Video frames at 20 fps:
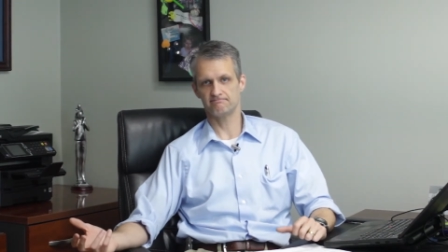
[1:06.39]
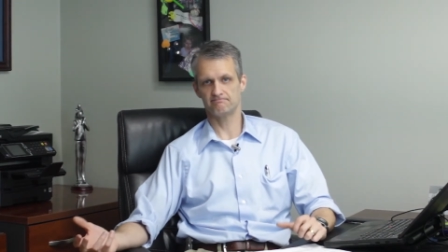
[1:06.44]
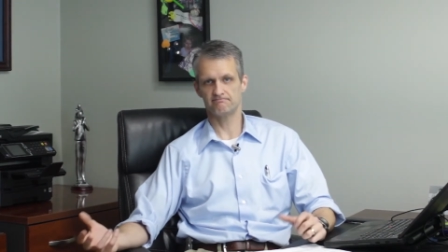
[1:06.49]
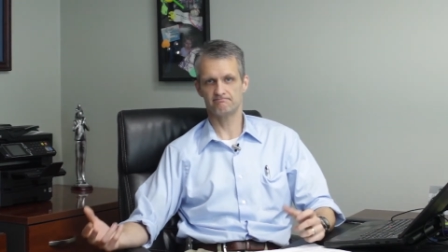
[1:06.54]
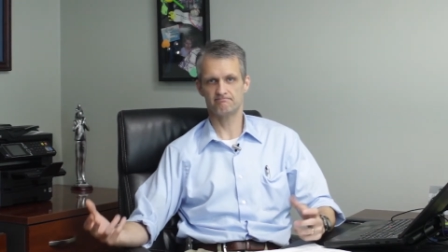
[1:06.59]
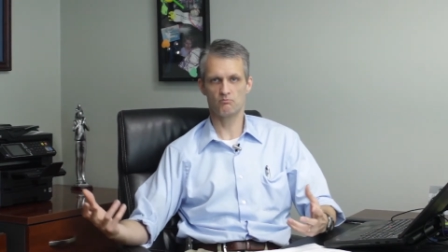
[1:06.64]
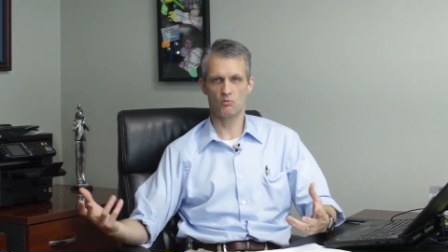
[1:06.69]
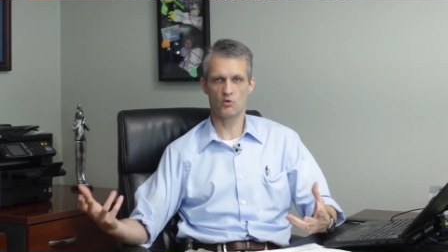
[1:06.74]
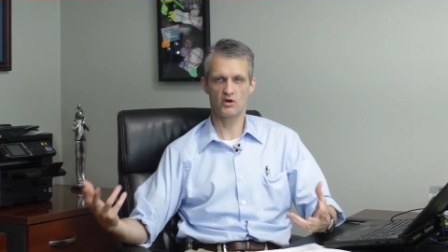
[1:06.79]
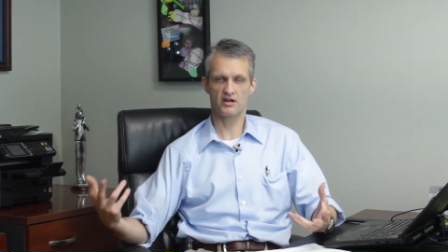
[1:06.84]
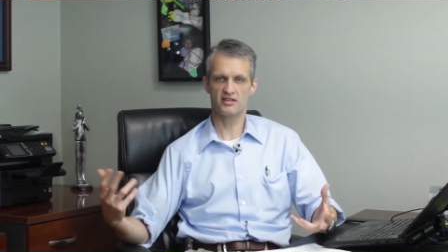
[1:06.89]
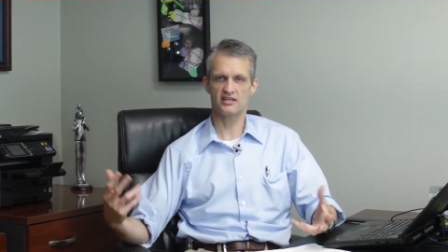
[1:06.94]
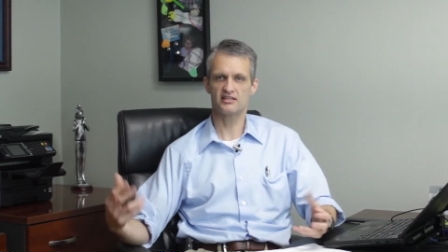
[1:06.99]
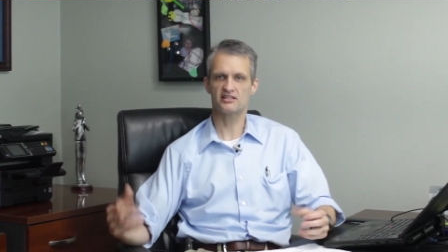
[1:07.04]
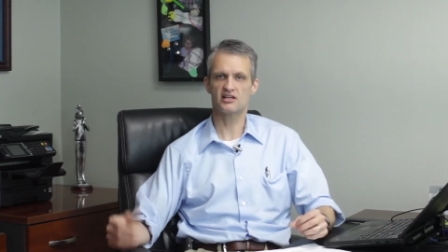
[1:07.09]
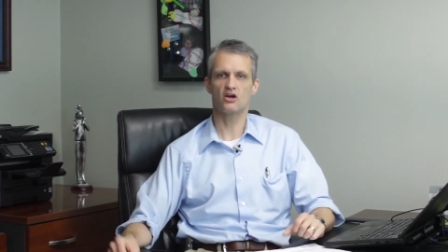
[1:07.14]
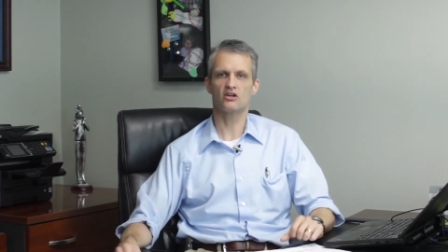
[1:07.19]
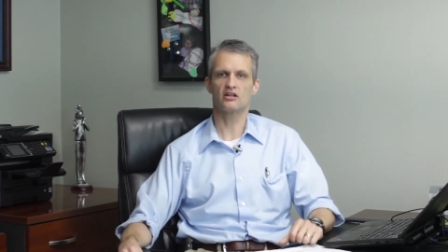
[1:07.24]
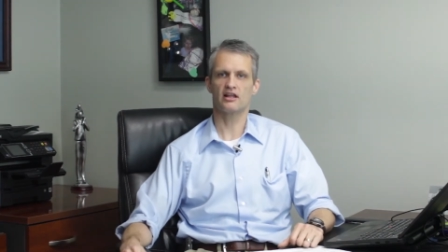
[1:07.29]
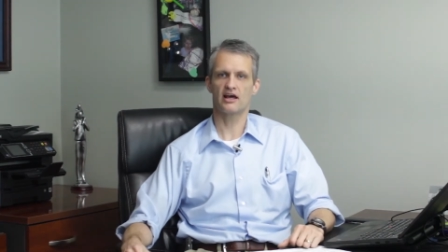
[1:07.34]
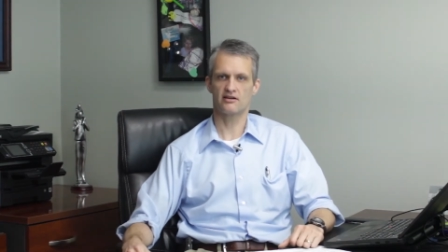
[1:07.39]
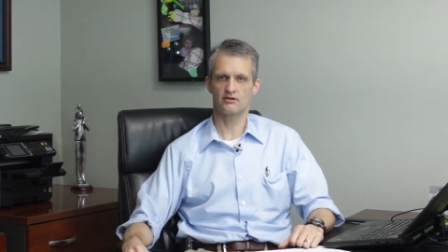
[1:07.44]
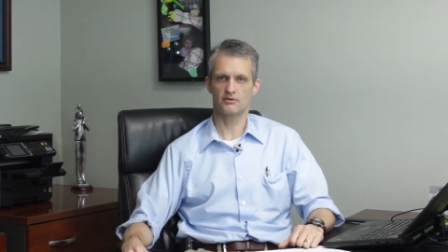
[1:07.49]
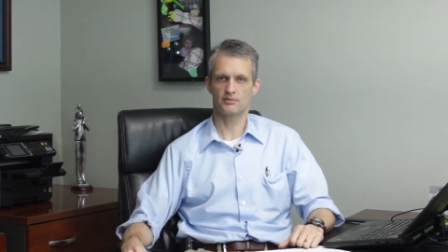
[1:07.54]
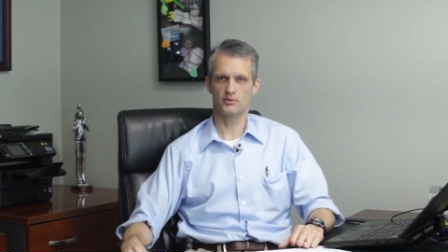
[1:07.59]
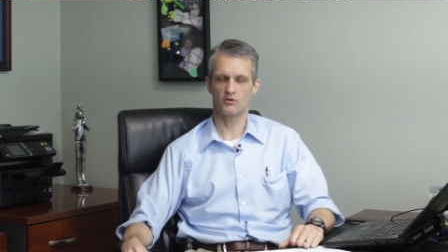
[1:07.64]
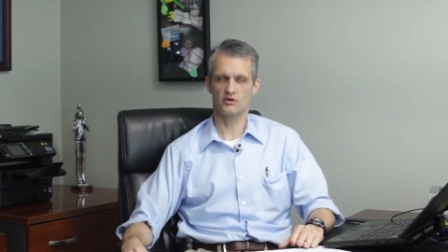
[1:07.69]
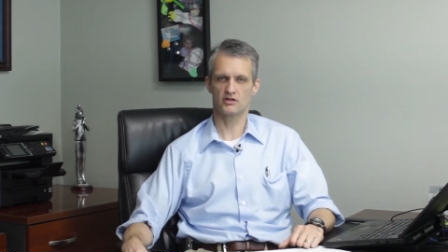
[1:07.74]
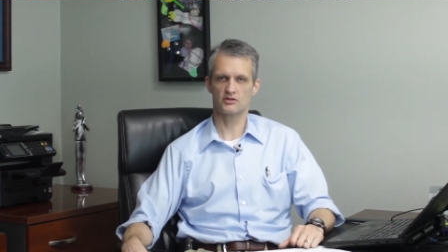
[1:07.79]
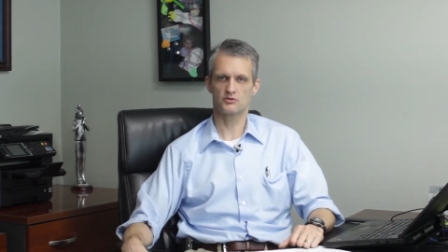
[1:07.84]
one of these online
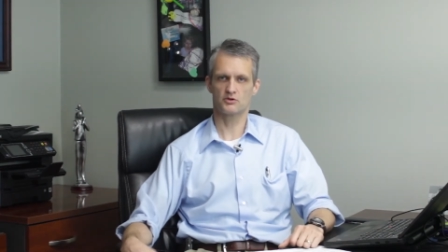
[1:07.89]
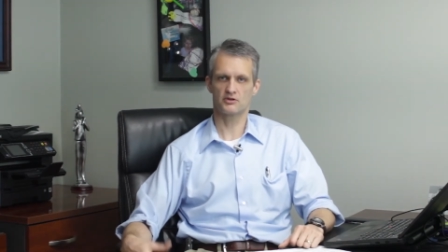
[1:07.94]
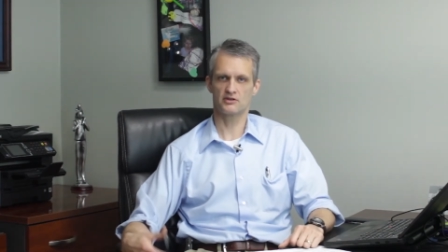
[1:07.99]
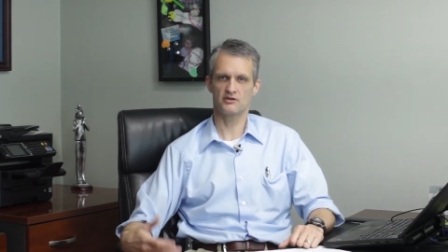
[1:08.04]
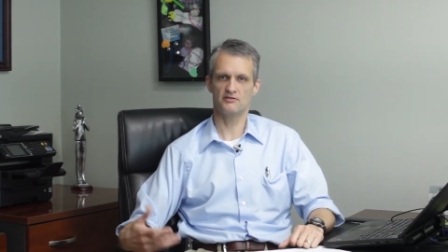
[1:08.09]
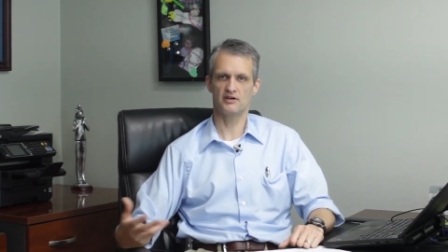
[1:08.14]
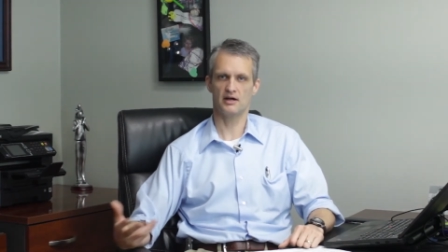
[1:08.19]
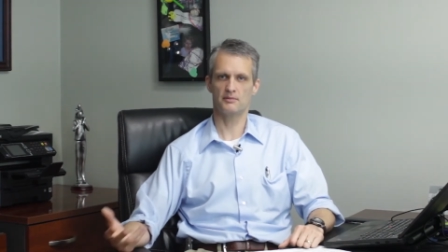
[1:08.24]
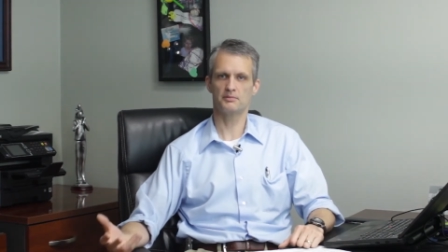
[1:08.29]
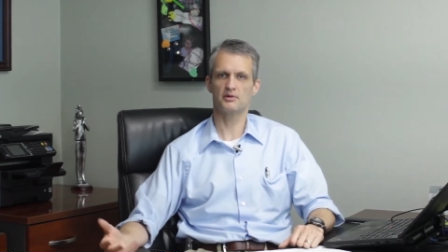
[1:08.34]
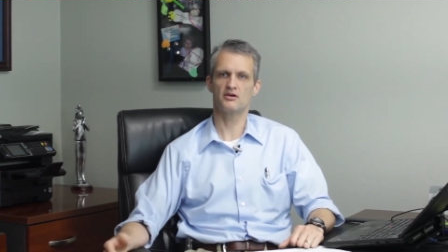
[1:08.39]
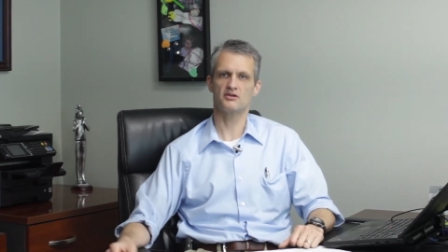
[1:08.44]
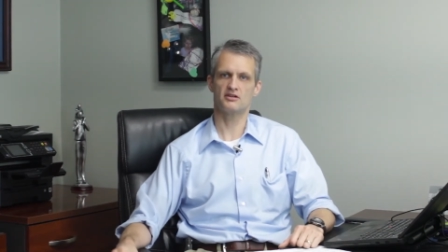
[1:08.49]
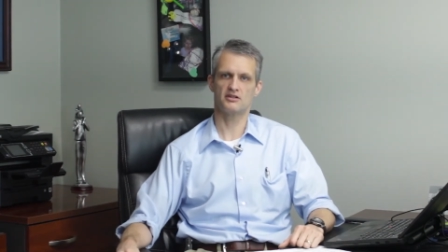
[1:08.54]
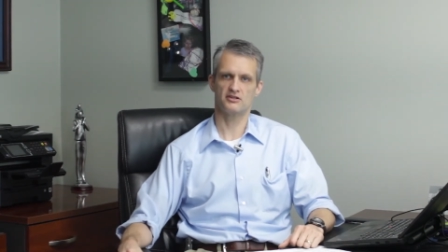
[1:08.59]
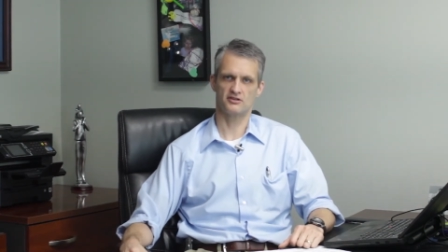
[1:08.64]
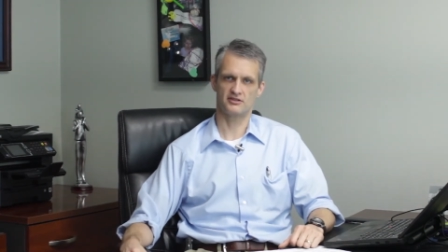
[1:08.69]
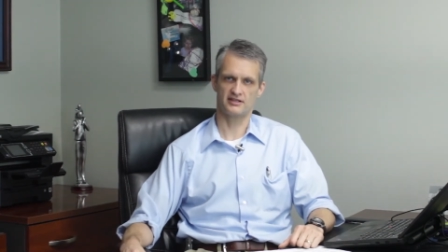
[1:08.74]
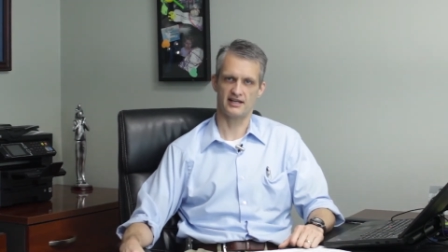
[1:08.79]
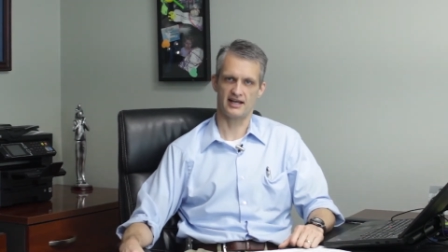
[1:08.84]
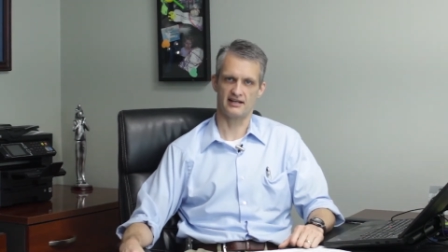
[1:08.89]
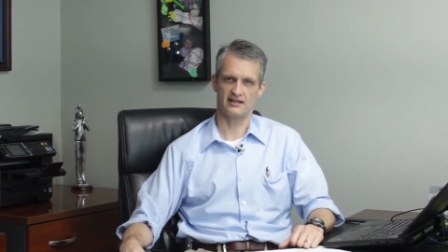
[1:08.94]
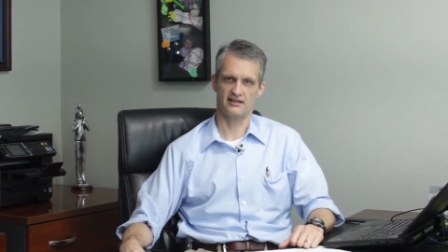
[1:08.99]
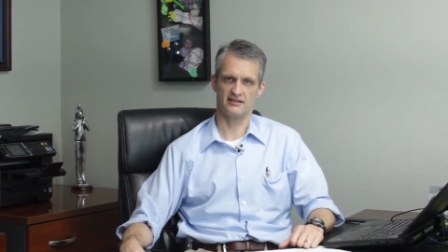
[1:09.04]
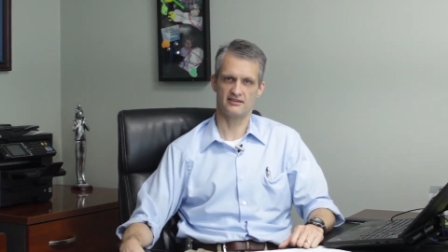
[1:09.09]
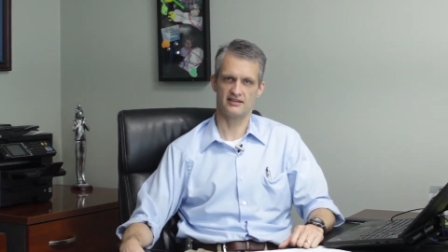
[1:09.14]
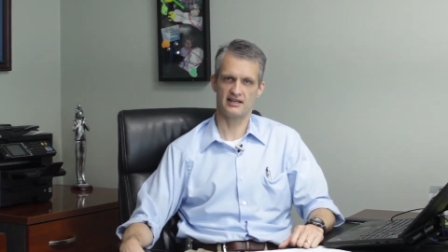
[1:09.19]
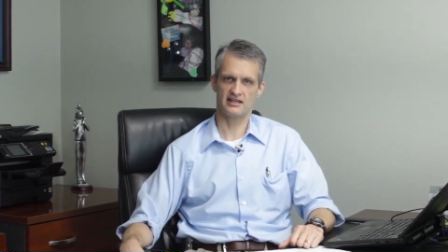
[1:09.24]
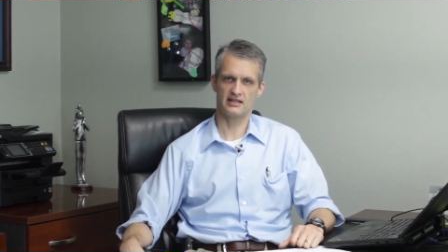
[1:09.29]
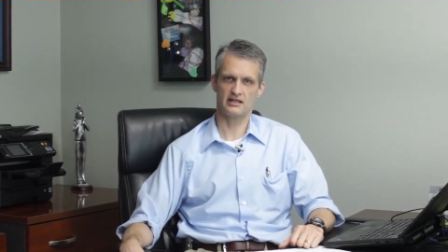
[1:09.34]
reports where you've uploaded your data
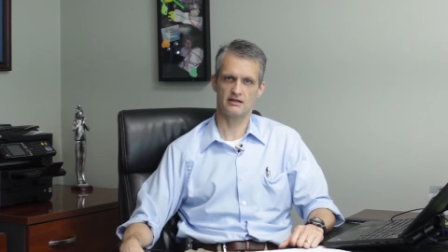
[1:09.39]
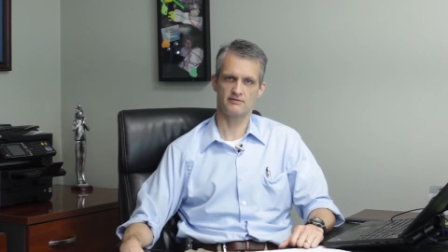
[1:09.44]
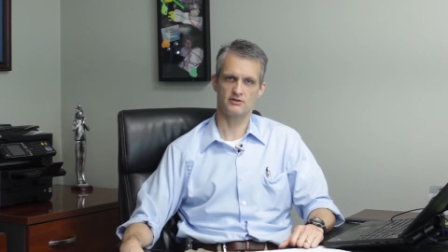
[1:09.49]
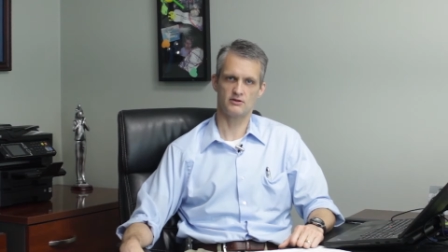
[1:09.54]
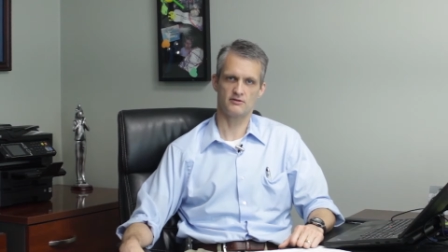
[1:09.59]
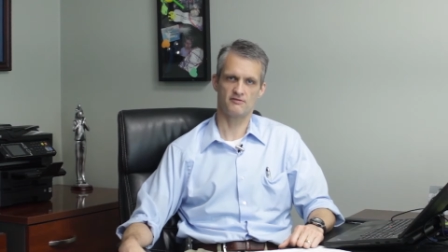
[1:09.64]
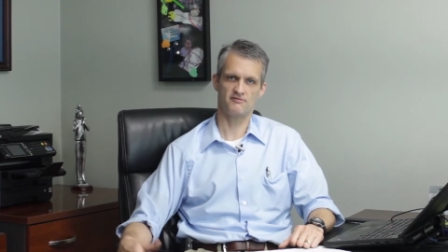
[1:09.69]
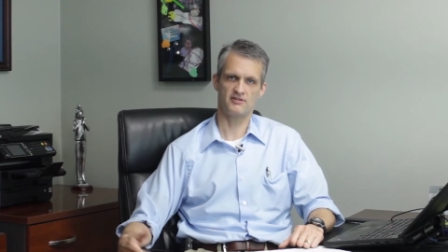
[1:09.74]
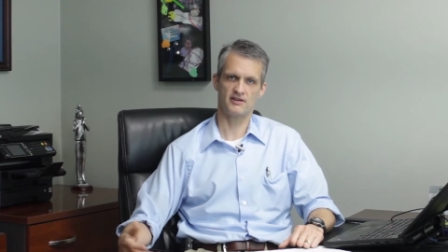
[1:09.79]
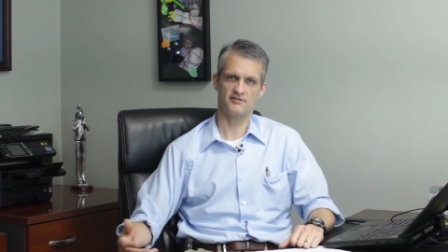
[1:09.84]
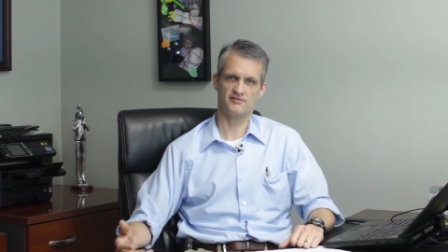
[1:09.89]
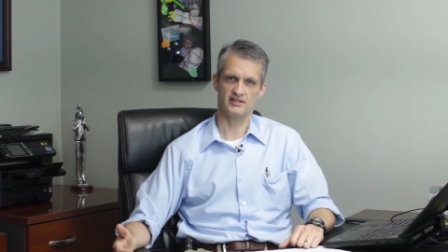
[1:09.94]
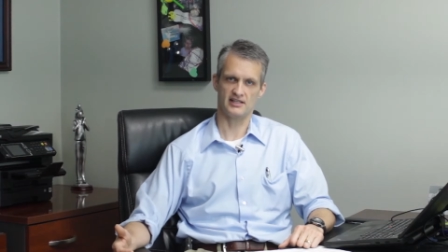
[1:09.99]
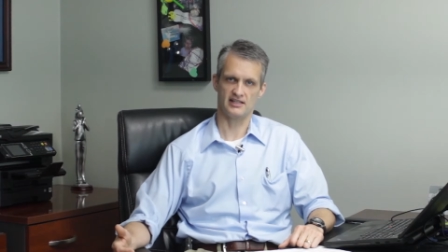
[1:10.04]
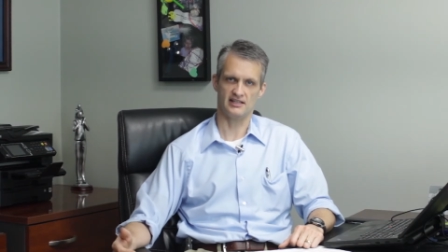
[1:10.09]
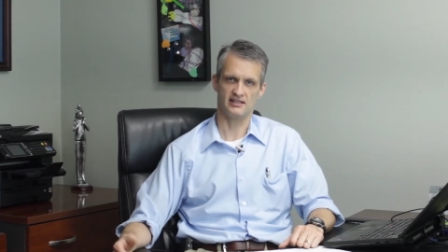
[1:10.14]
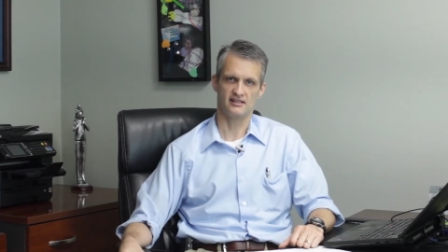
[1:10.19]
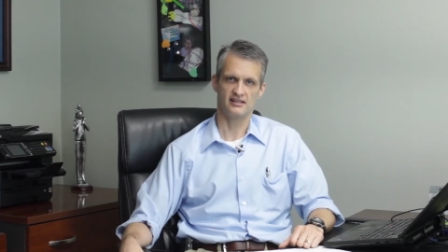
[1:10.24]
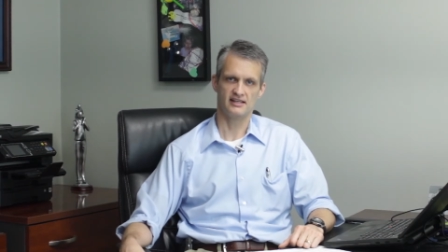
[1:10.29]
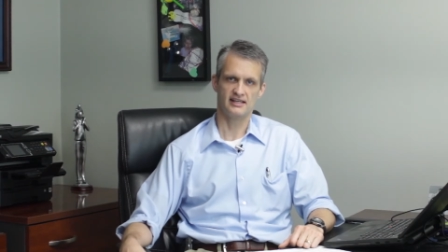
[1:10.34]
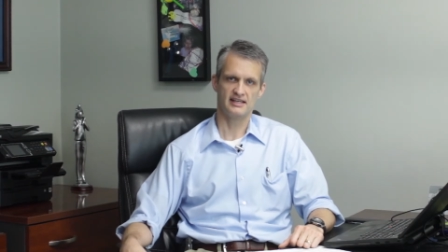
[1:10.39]
and they give you 50,